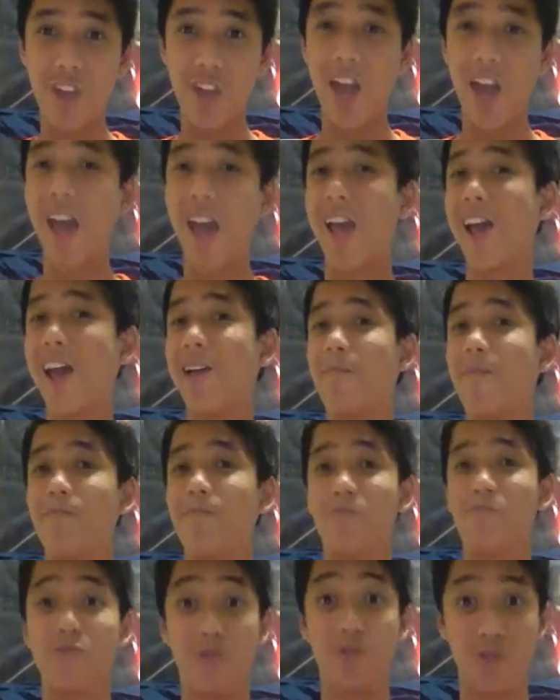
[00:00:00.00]
And
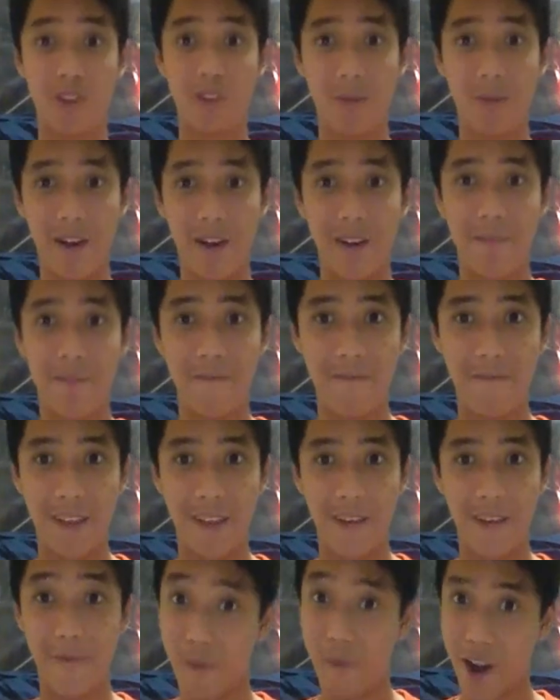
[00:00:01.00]
those are my
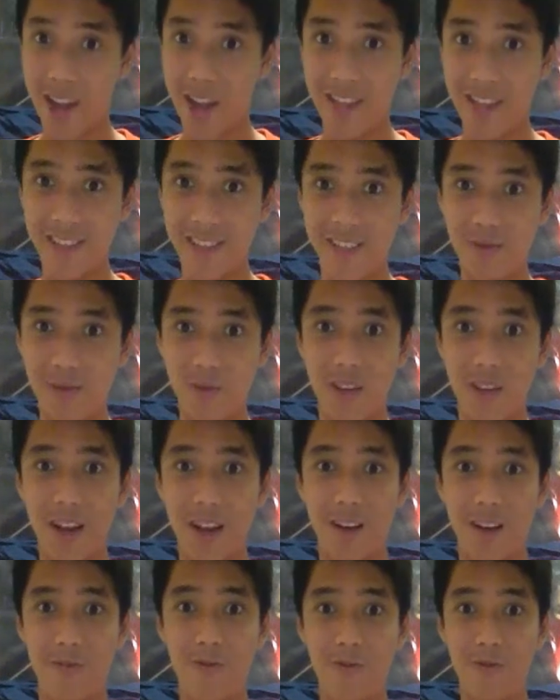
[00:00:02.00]
like friends who's
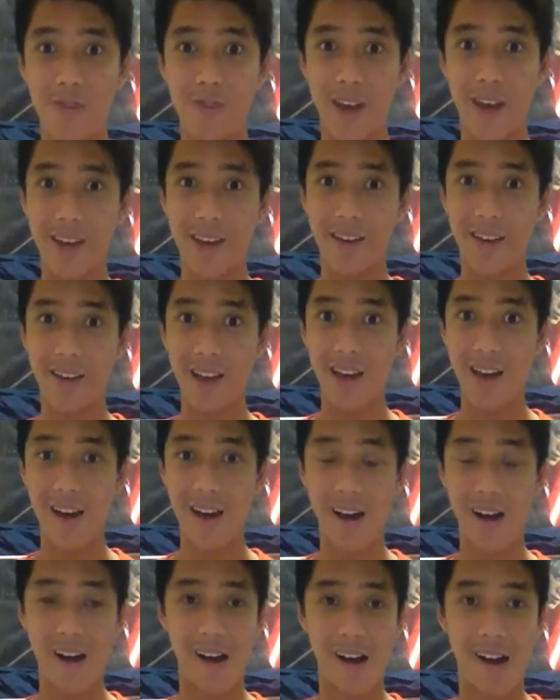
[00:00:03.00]
uh, who like
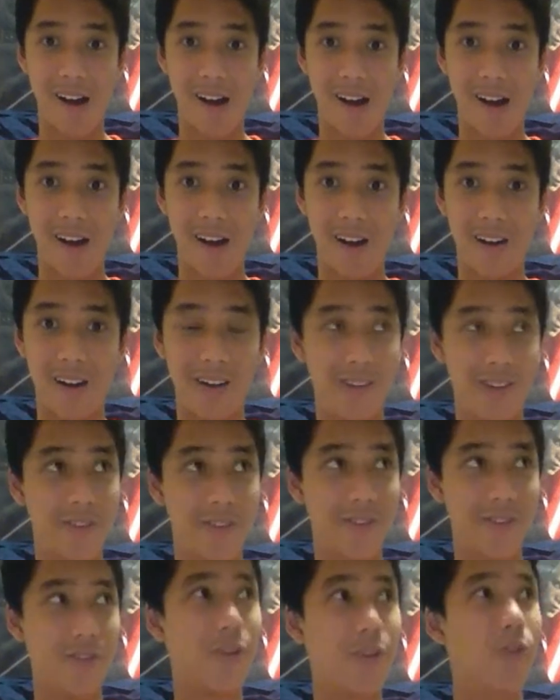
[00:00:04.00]
uh,
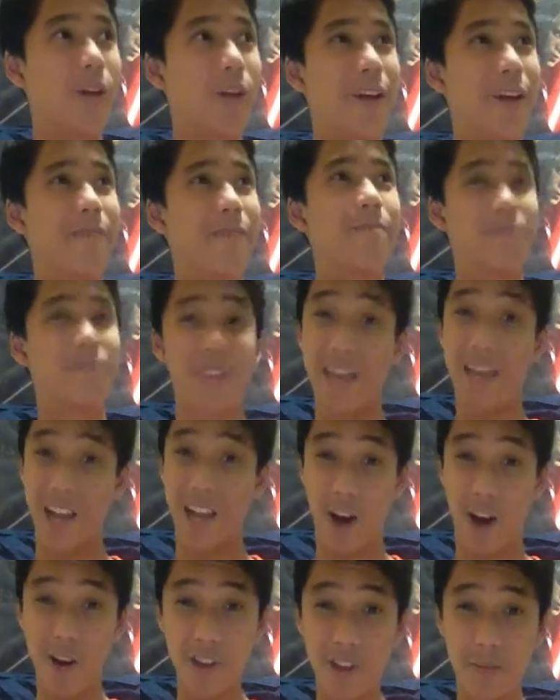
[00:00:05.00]
you know like
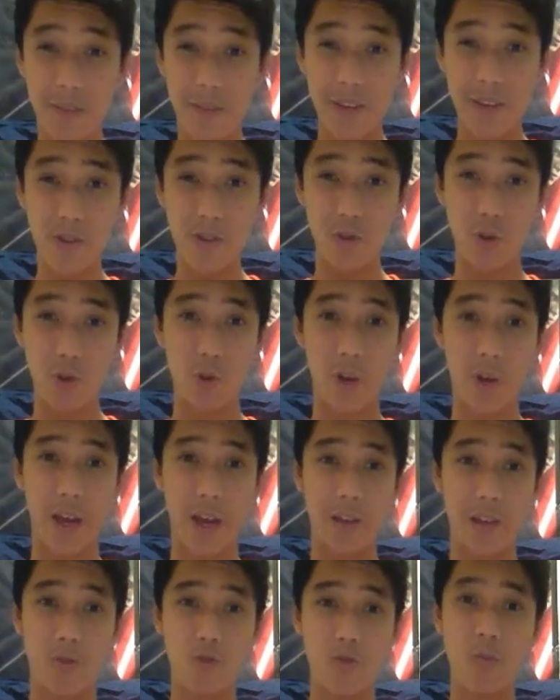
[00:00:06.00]
encourage me to
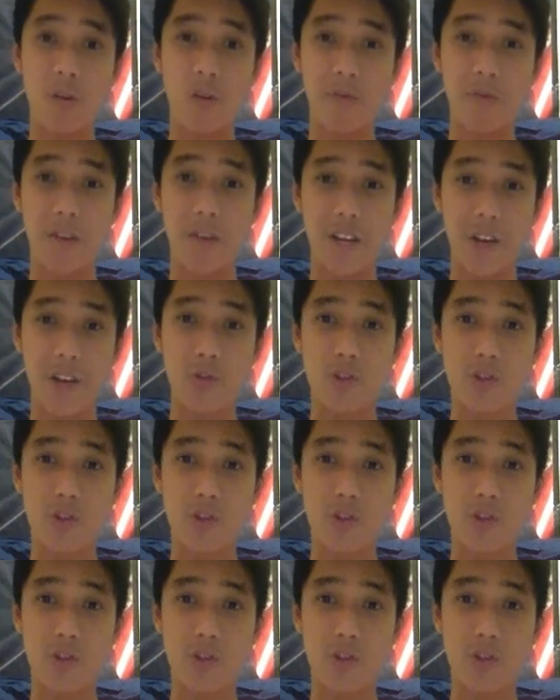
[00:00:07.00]
like do more videos.